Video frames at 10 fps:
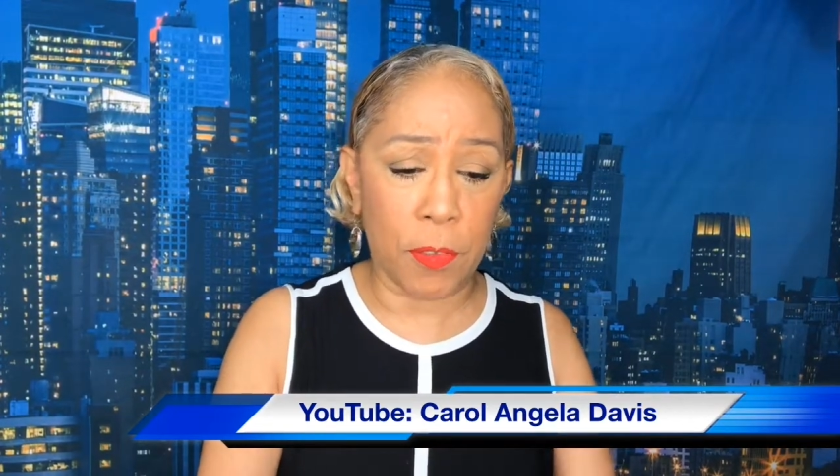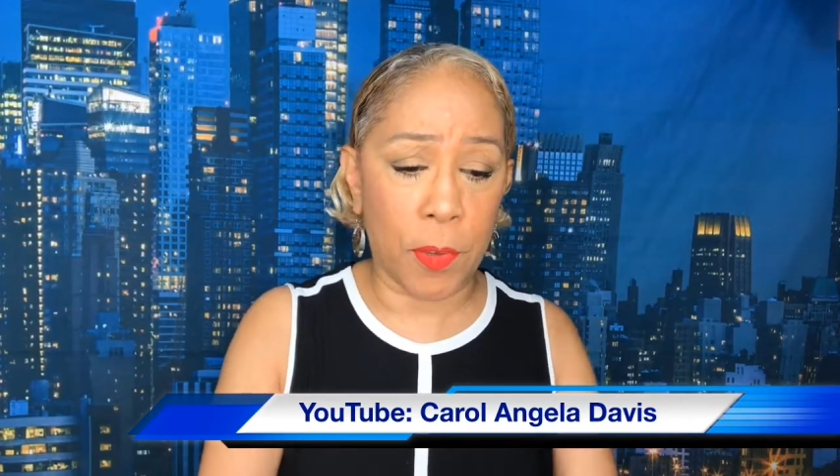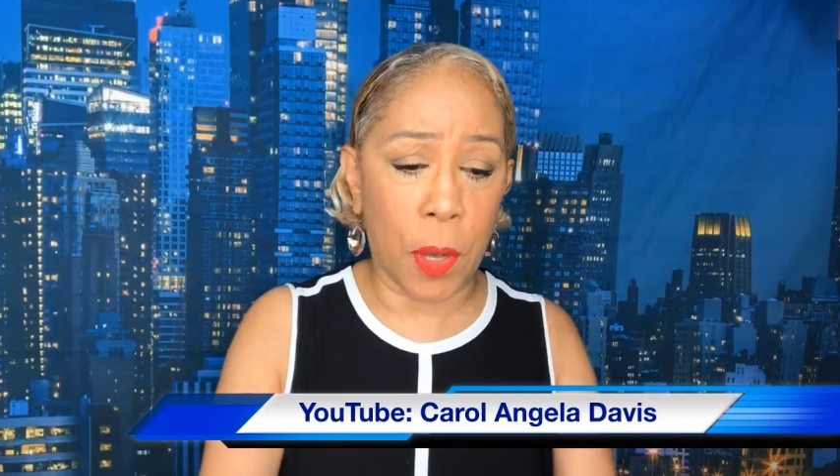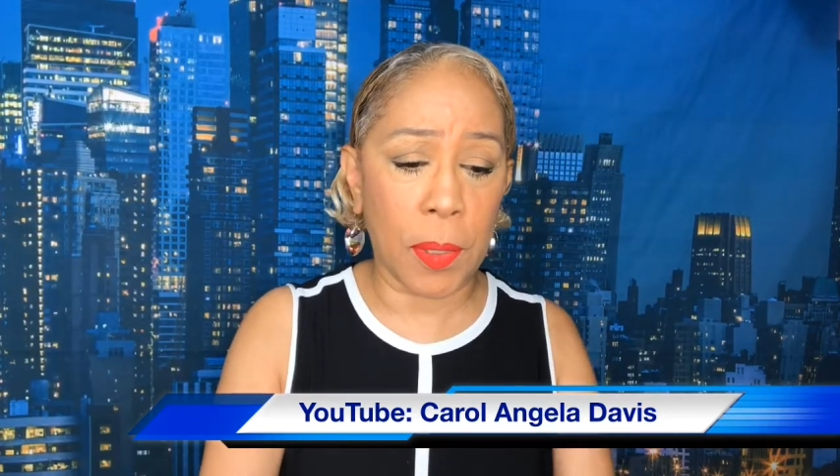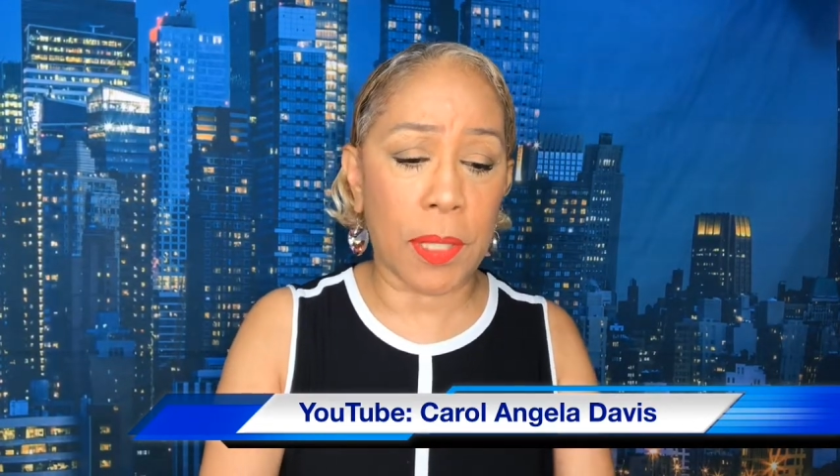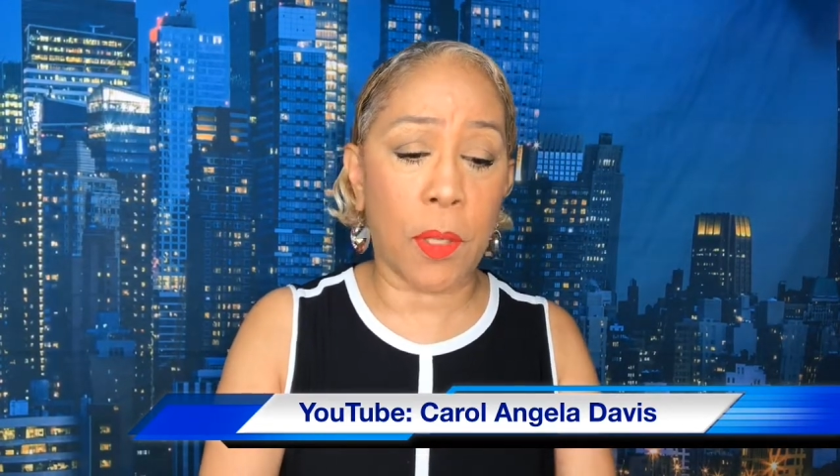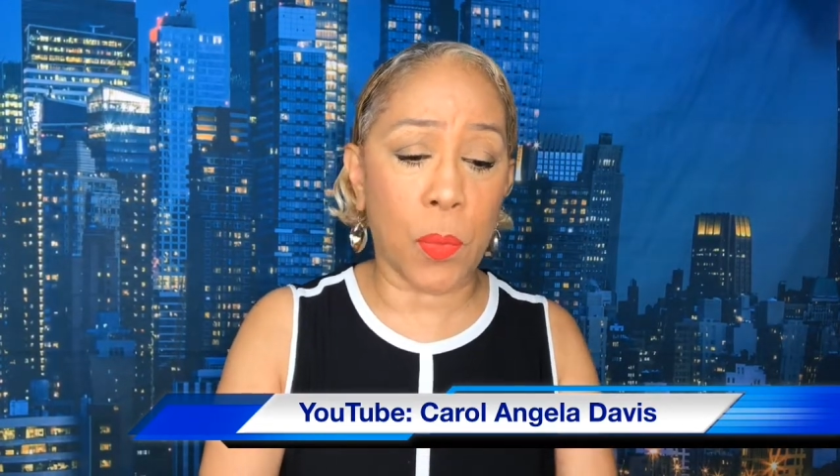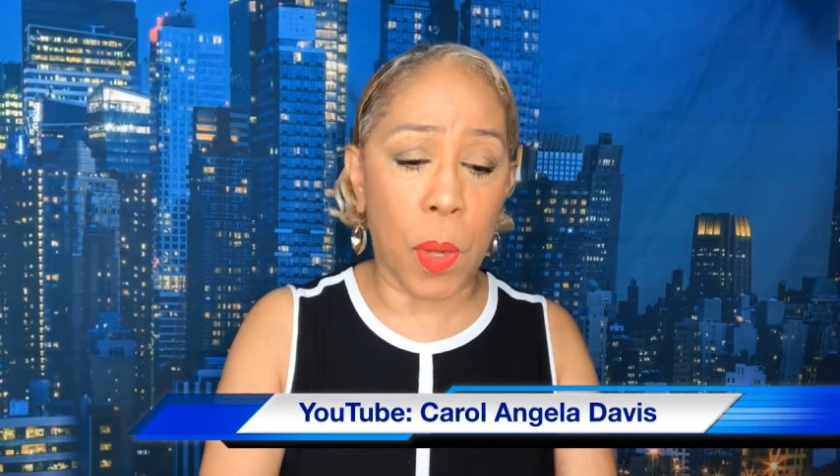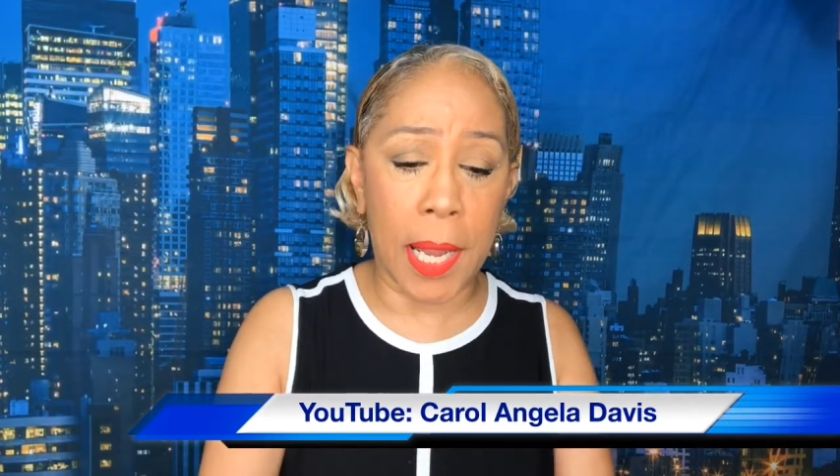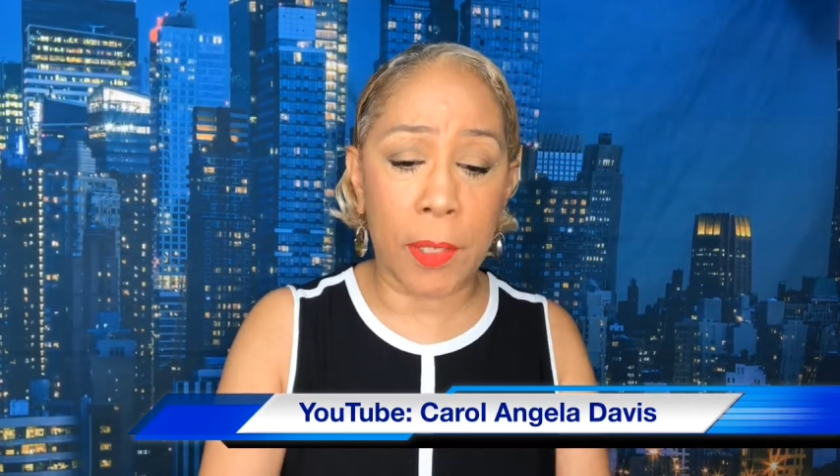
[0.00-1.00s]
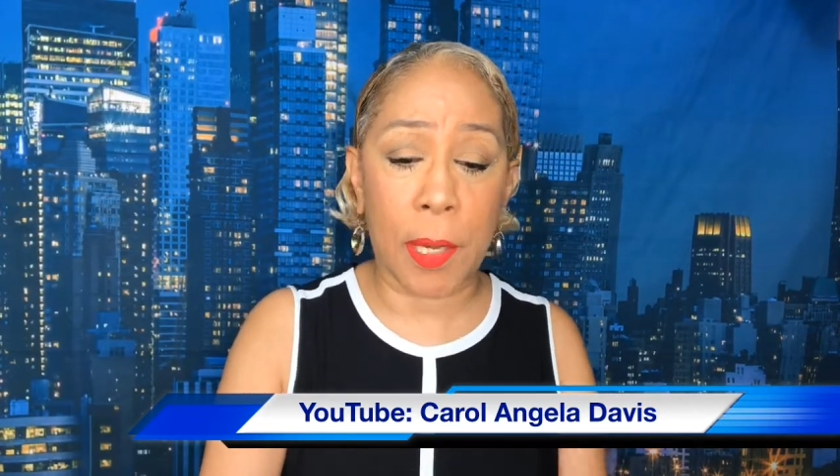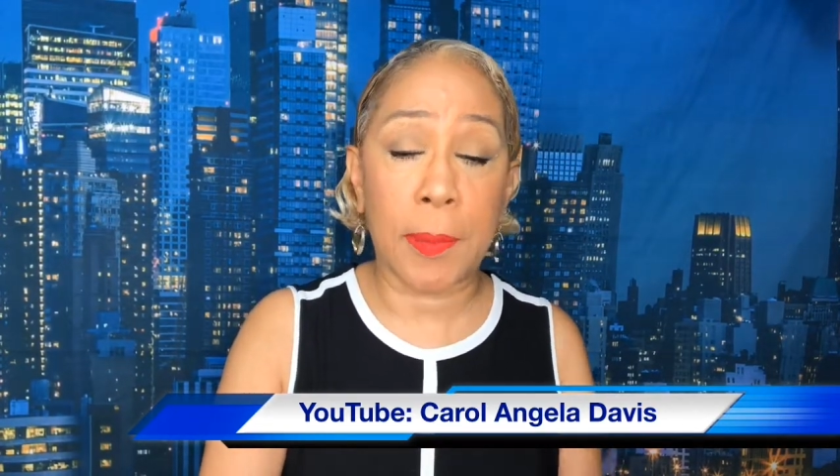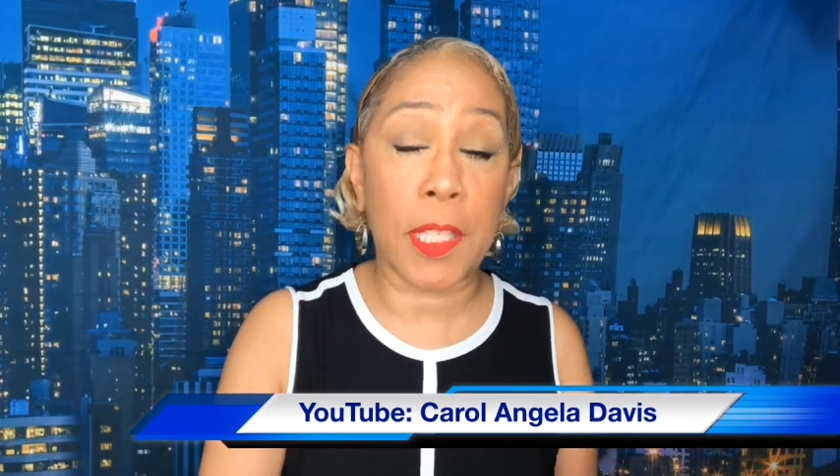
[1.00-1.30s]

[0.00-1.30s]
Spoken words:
folks, those wine grapes.